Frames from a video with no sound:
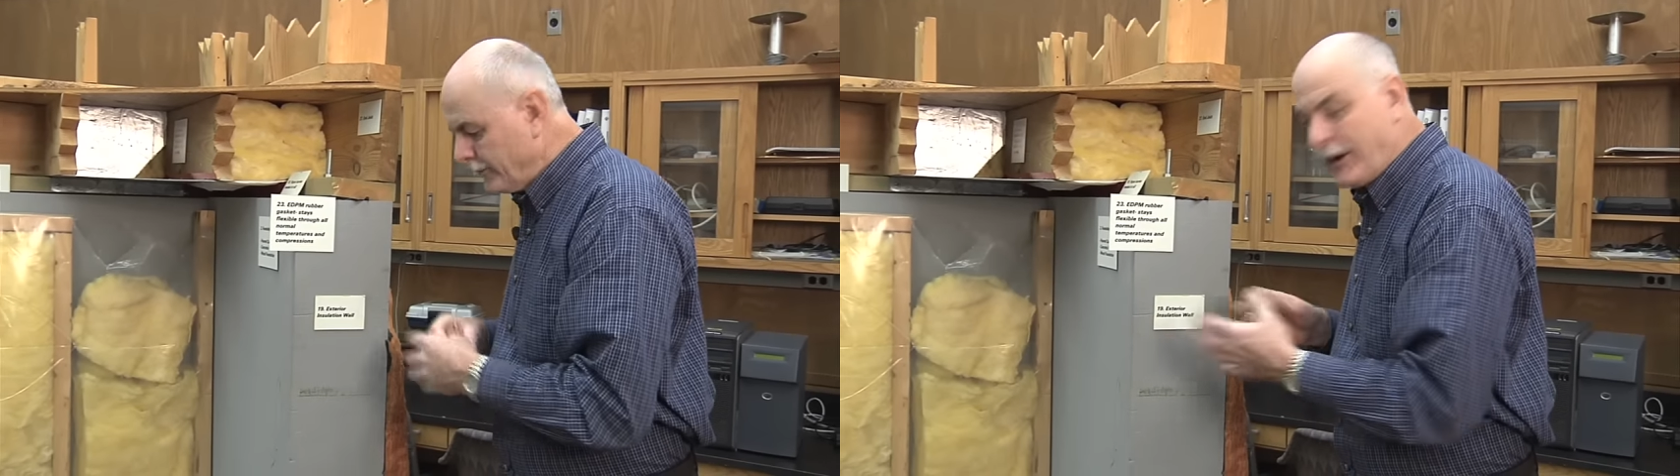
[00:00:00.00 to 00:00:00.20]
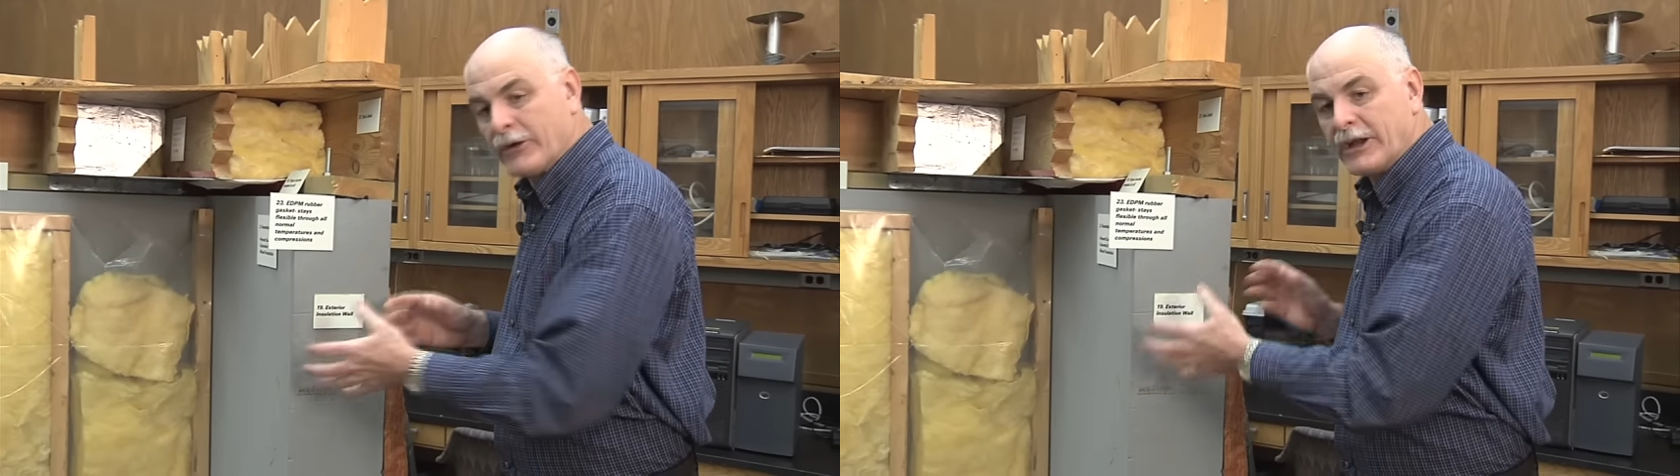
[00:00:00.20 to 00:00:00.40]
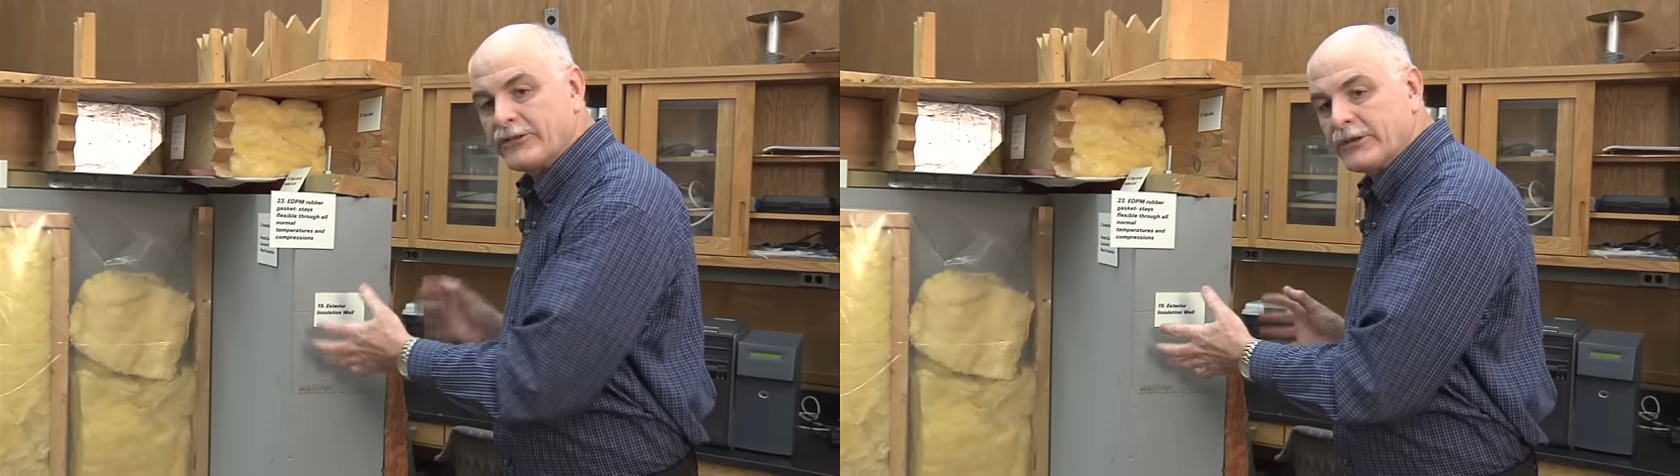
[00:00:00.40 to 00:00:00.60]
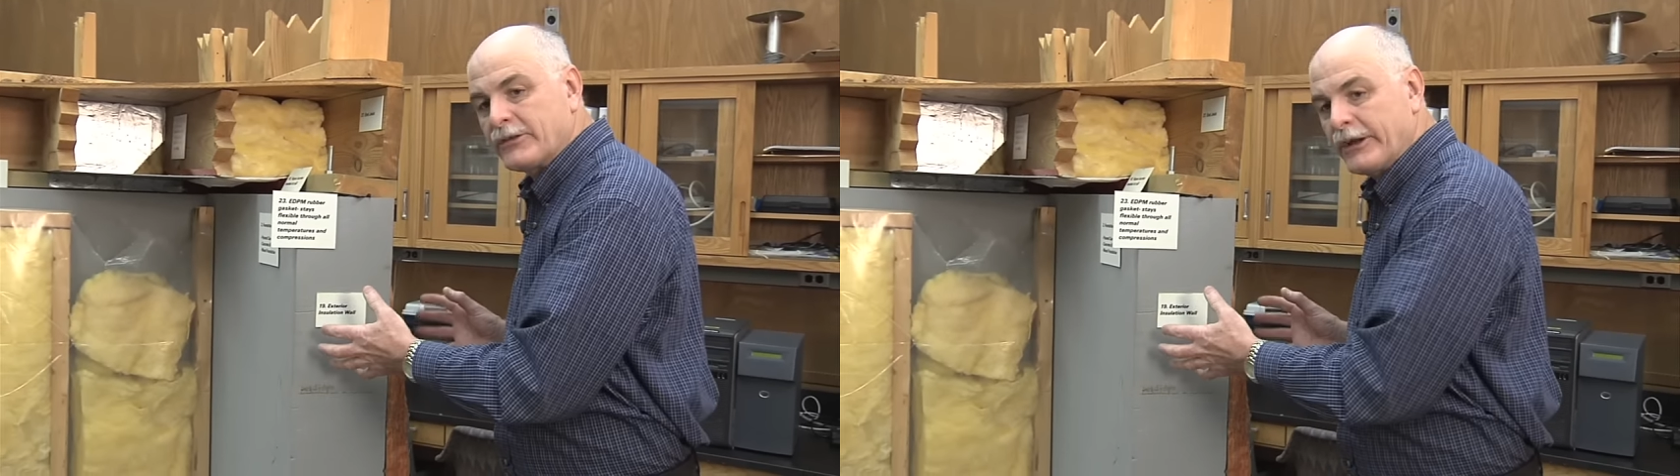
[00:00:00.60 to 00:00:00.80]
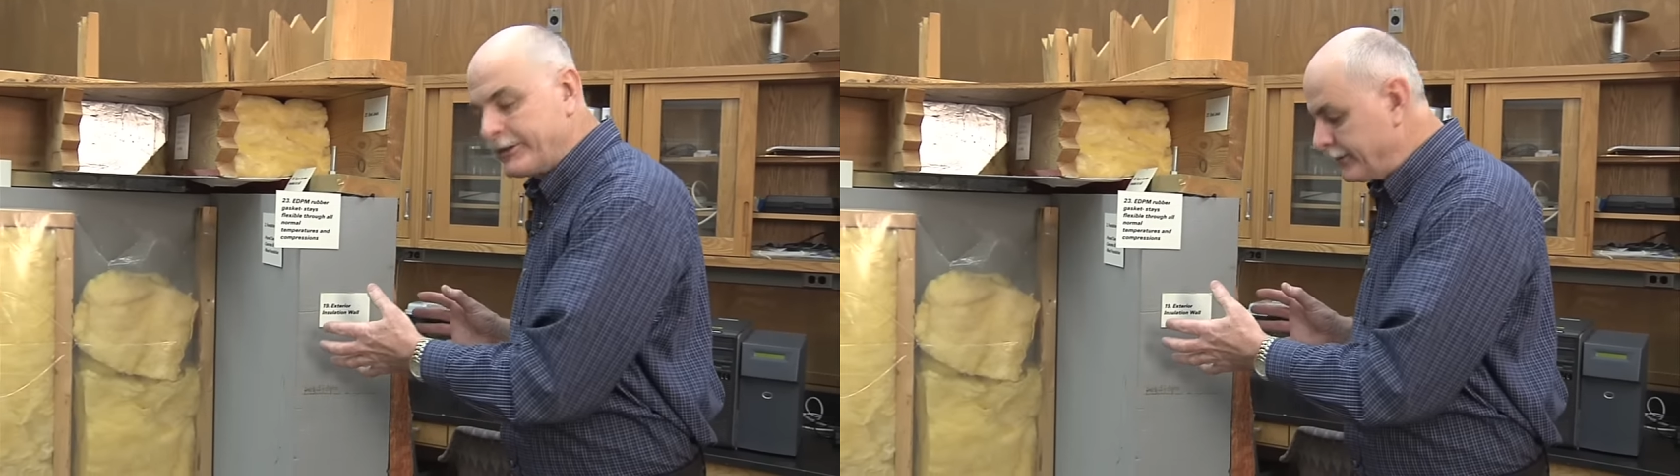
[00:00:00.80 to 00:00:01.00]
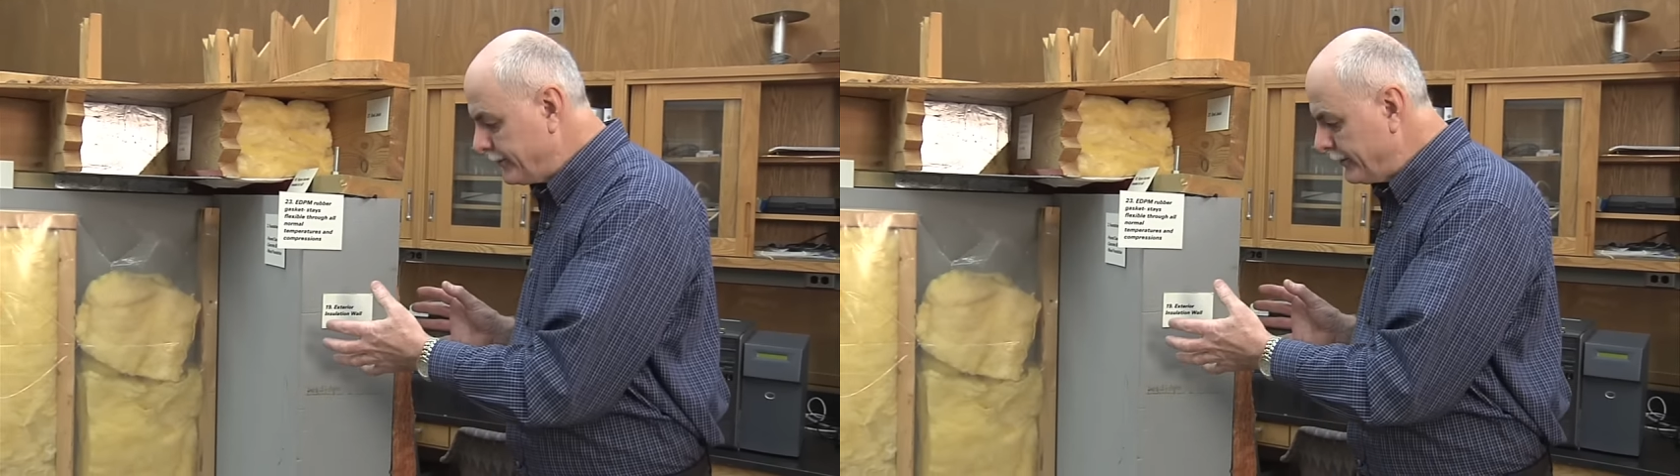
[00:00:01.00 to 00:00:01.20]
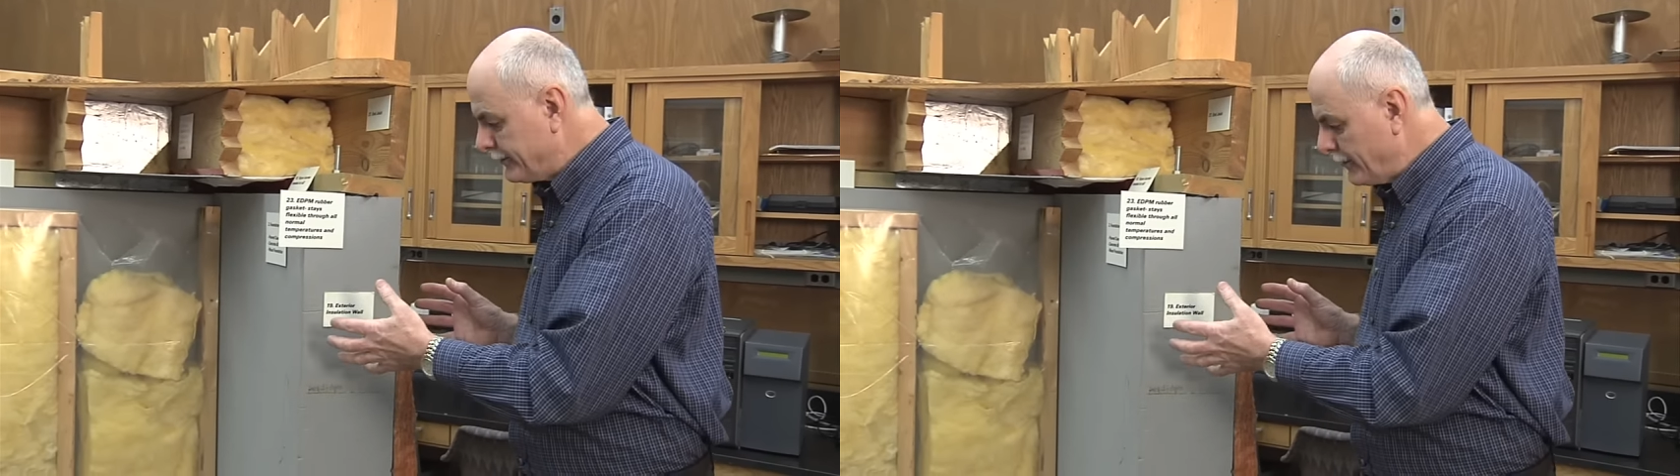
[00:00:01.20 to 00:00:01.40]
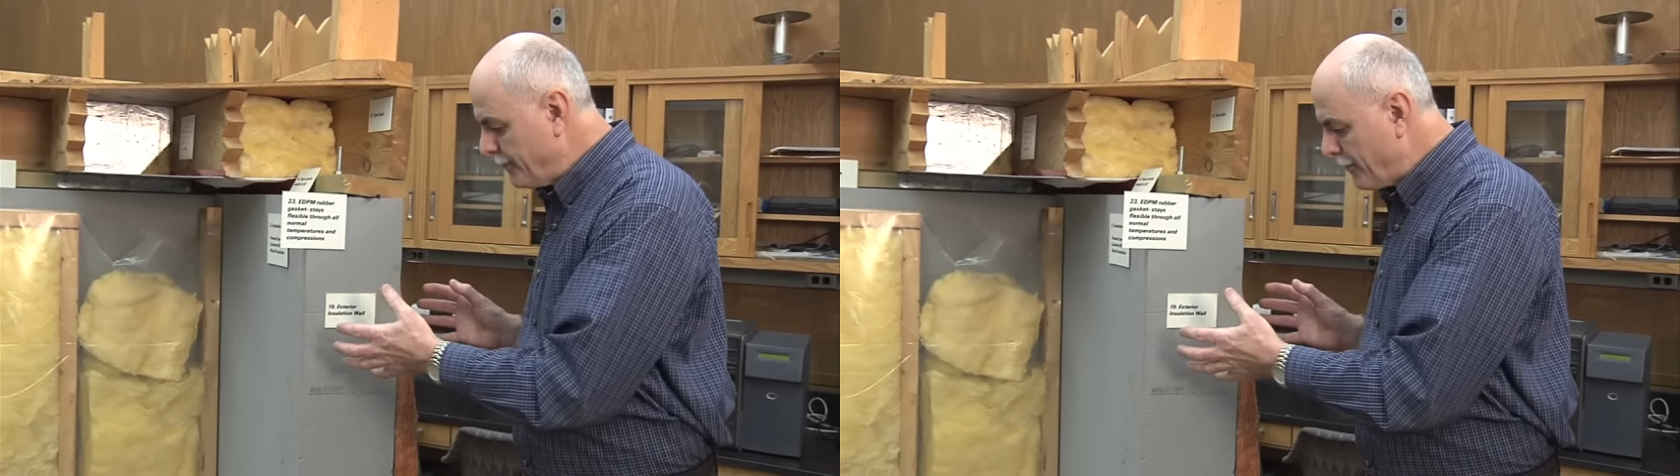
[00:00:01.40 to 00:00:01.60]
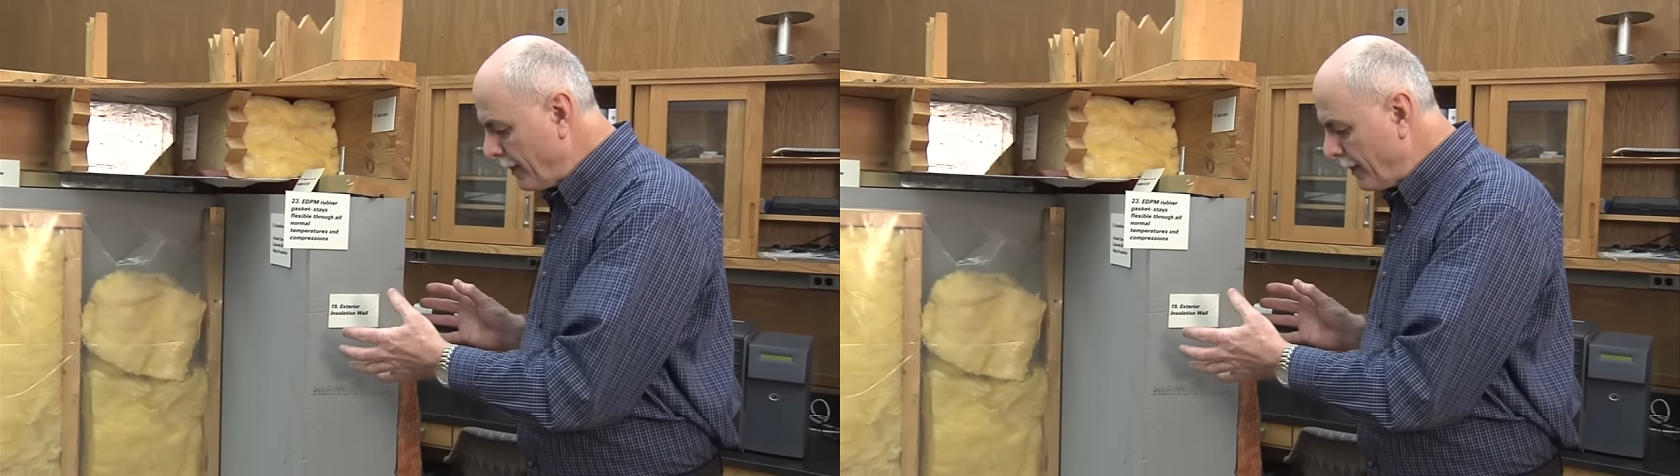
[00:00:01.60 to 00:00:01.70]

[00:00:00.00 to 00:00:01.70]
foundation insulation system.